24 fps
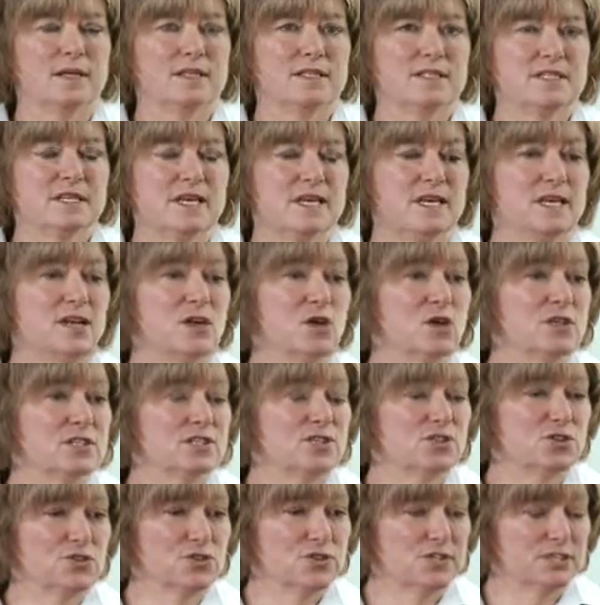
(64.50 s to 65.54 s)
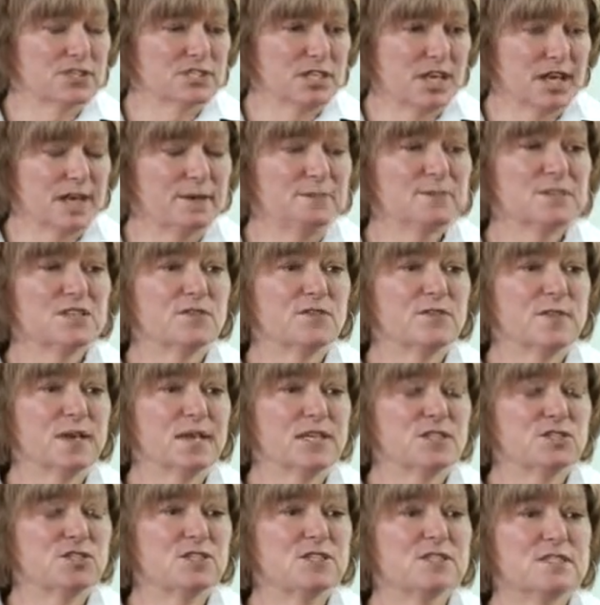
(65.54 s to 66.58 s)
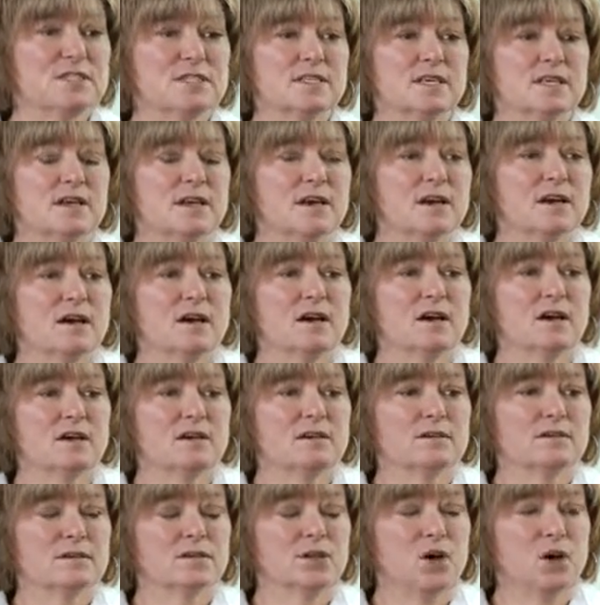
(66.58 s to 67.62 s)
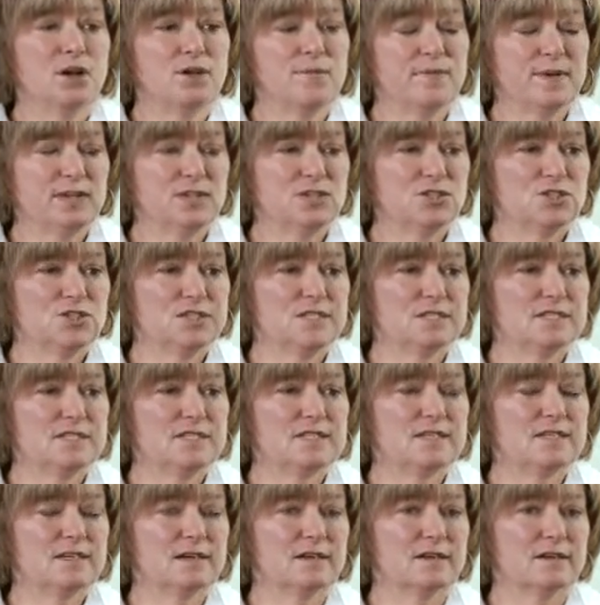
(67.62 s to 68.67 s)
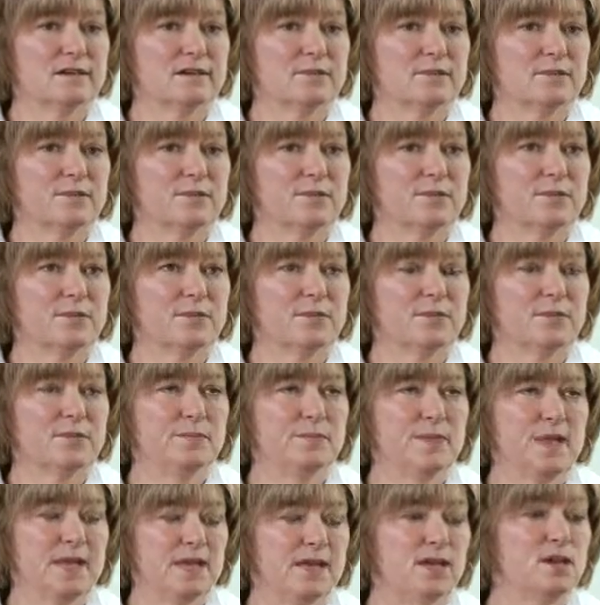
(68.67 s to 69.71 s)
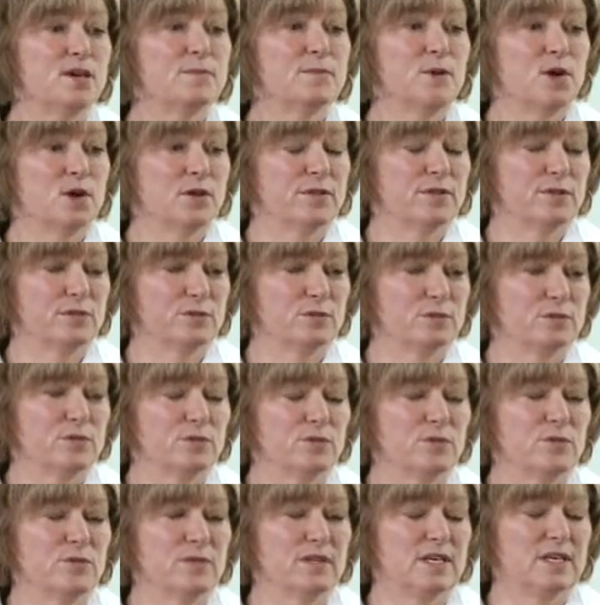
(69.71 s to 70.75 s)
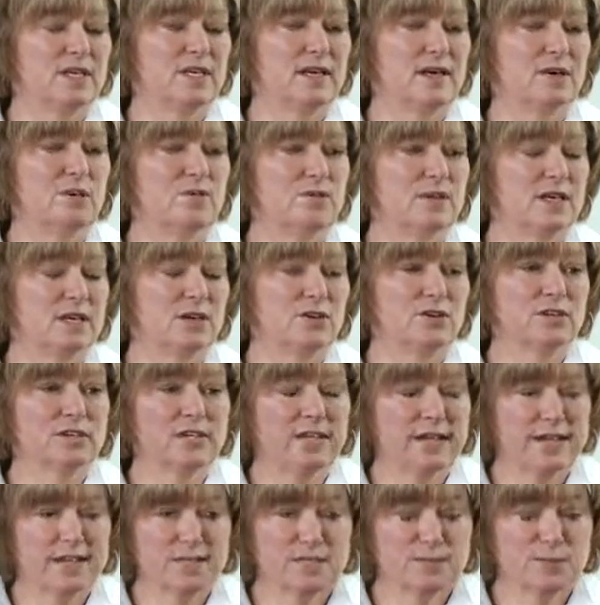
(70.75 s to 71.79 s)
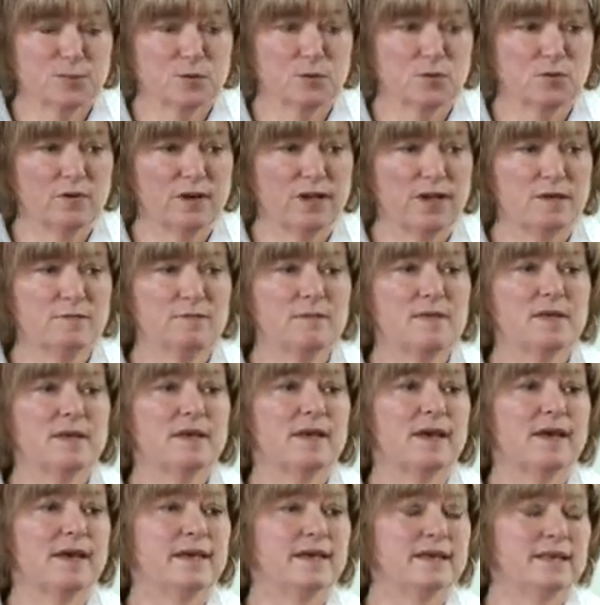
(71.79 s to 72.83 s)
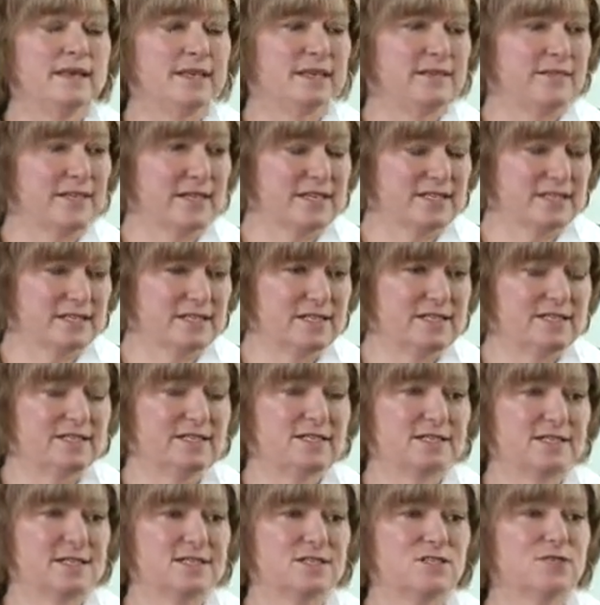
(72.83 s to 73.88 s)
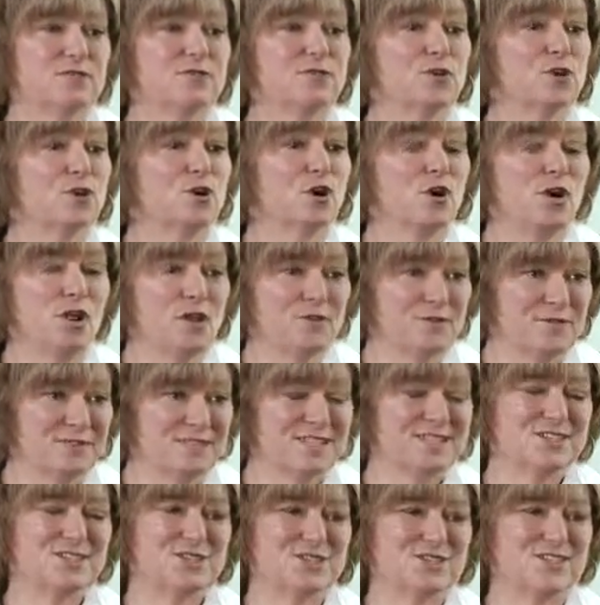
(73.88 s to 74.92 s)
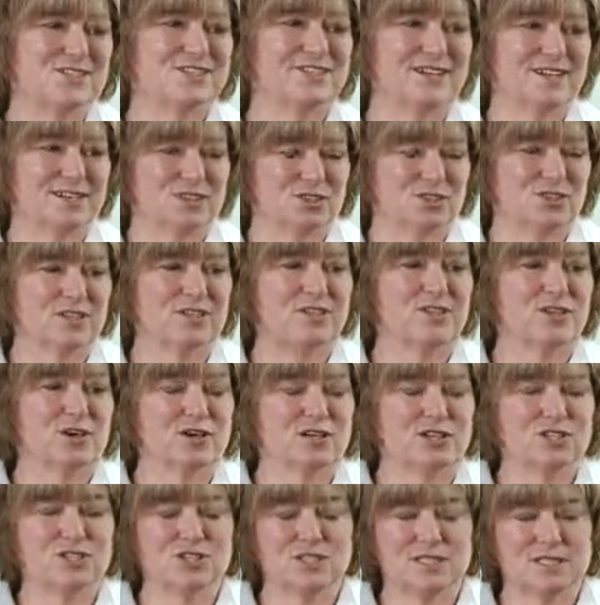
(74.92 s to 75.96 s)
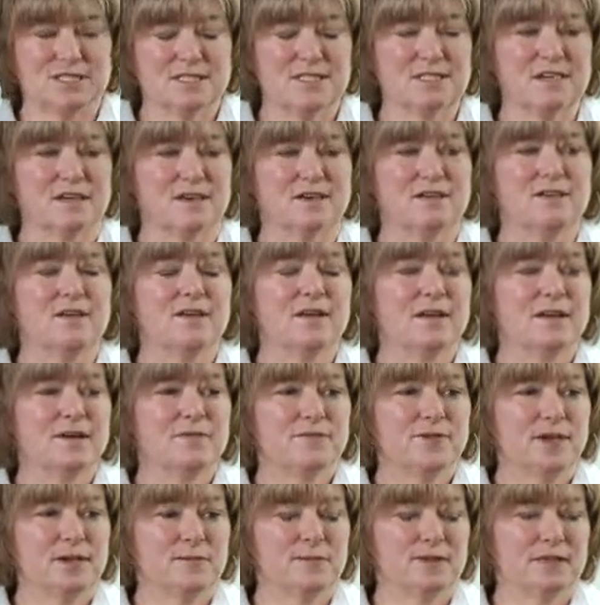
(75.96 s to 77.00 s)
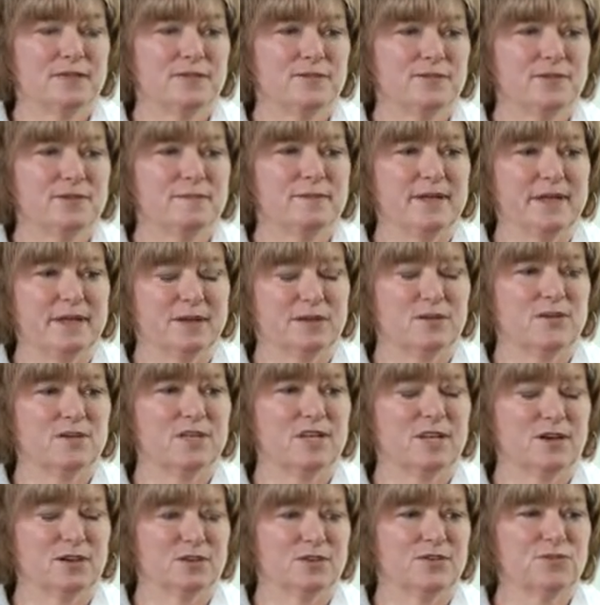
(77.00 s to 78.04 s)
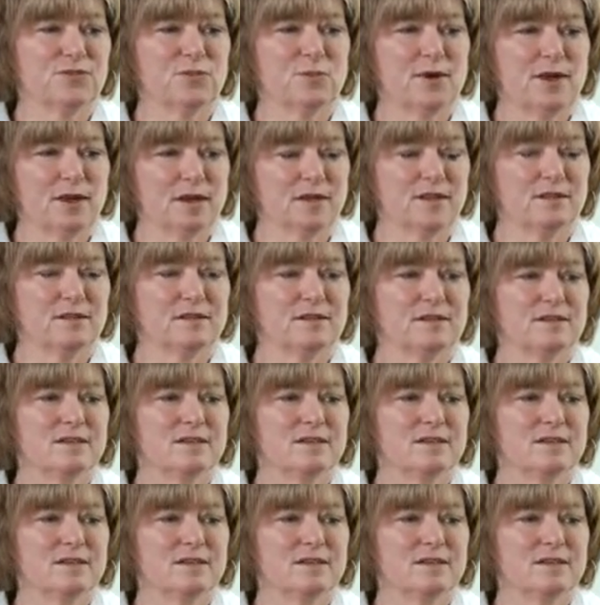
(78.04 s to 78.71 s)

taking on certain types of patients. A lot of patients may come on through the Healthcare Connects program, and again, that's an incentive for all physicians, actually, not just family health care as well.